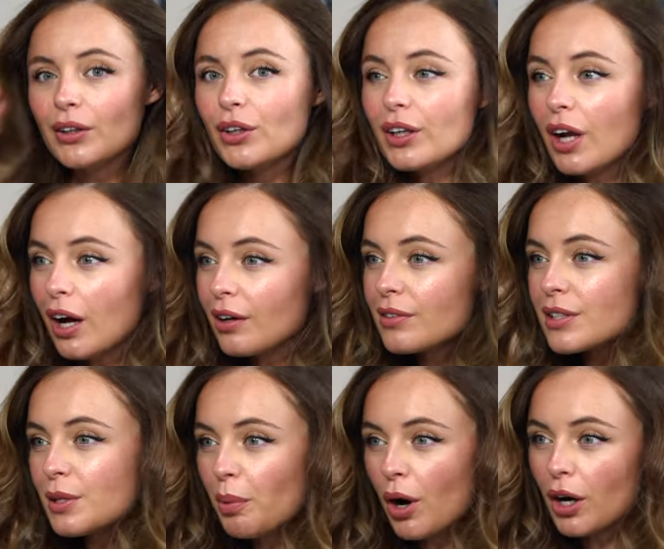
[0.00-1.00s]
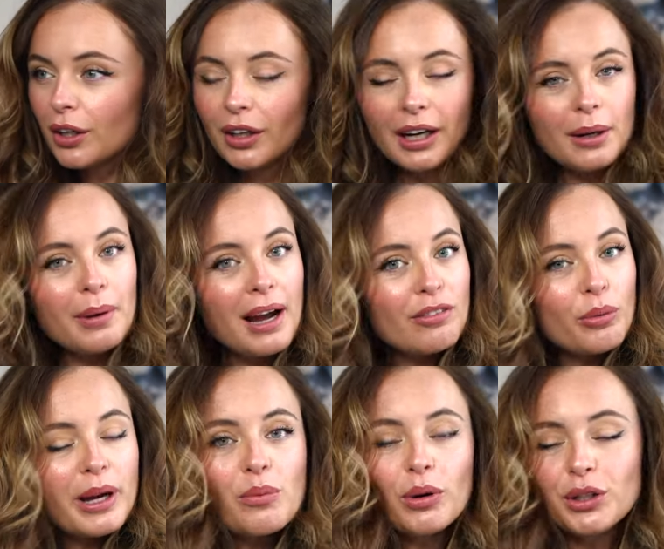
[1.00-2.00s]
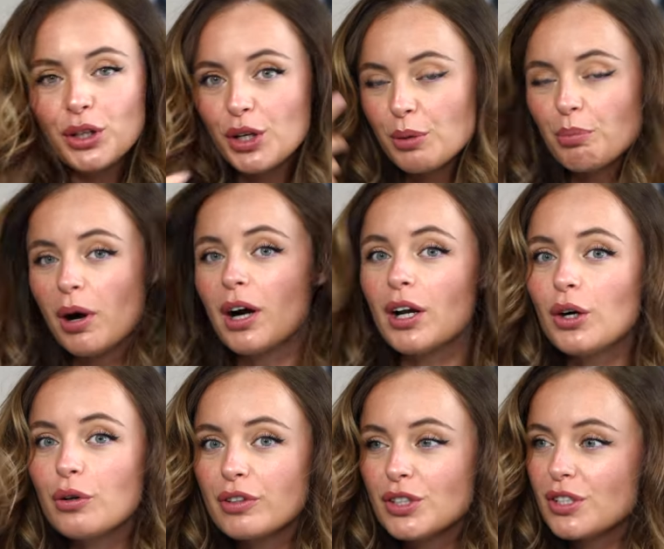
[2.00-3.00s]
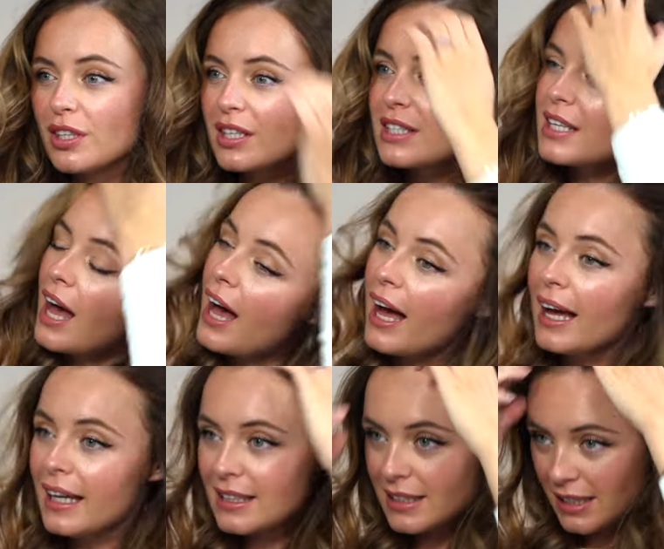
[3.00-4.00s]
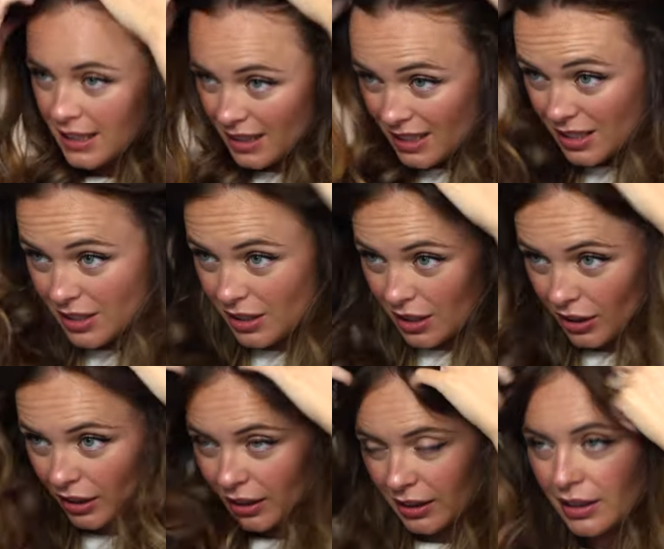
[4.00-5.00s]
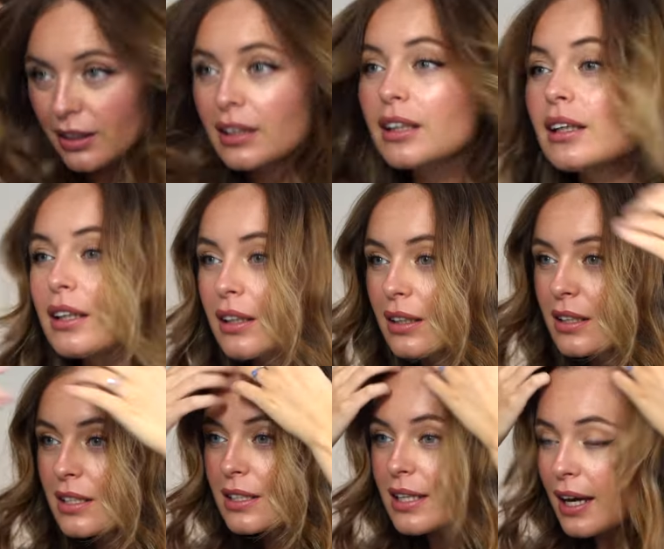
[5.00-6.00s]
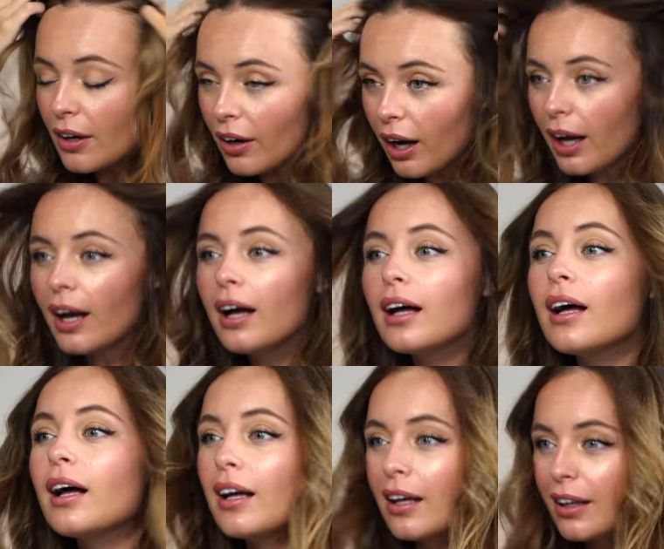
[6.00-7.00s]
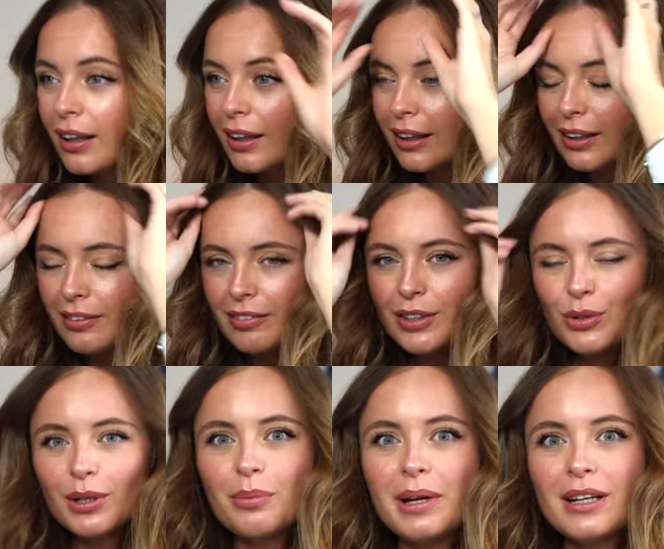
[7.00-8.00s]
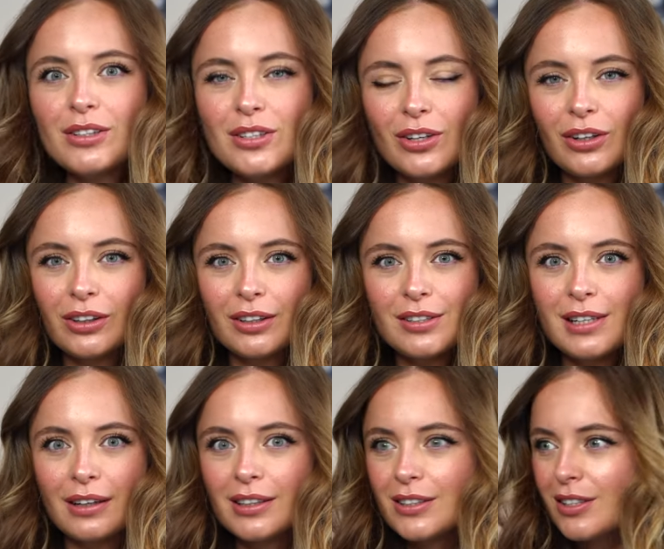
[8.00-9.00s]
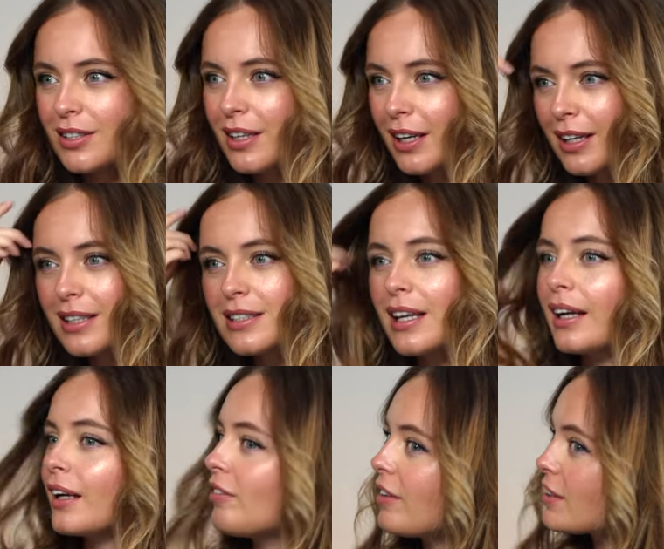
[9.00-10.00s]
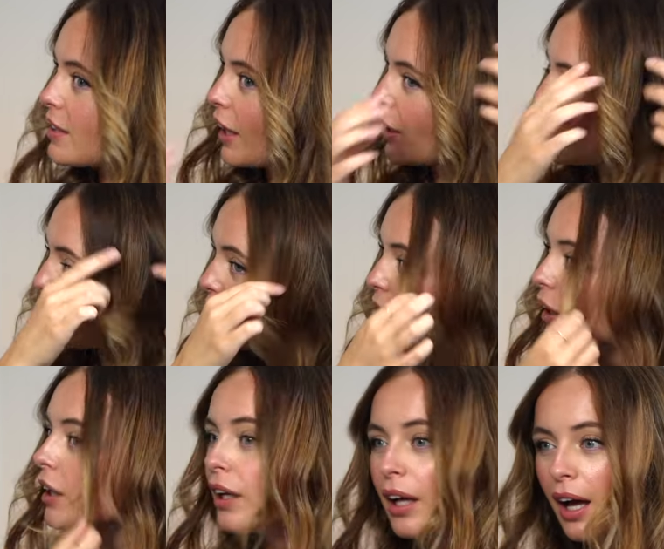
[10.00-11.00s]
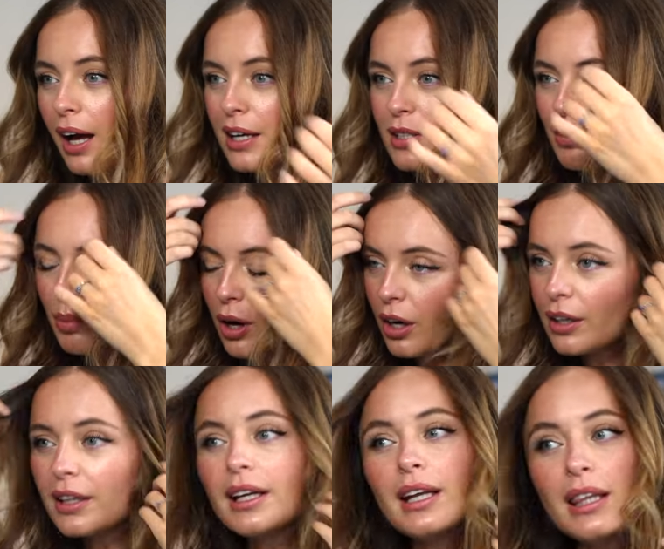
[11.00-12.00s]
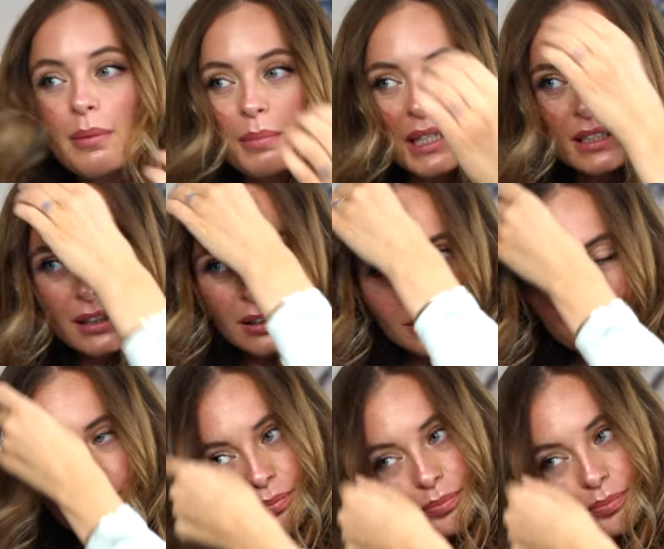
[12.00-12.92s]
You can obviously part your hair whatever way you want. You can part it over to the side in this look. Sarah. Feels really weird just calling her Sarah, doesn't it? It's like, it feels like I know her. Has it parted in the middle.